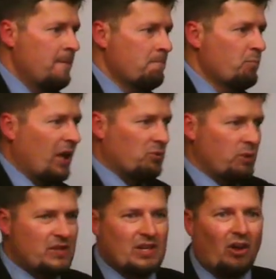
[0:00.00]
because
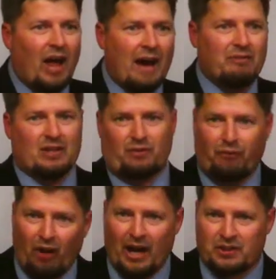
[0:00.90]
we still have this
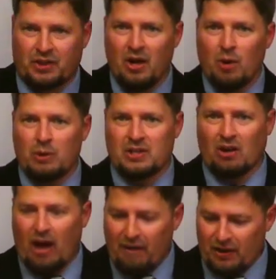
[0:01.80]
flesh. We
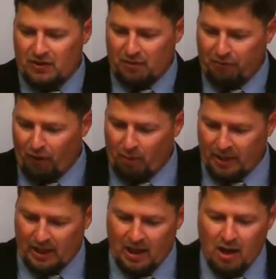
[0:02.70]
still have this
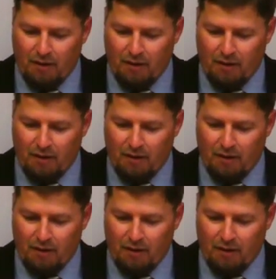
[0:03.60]
infirmity.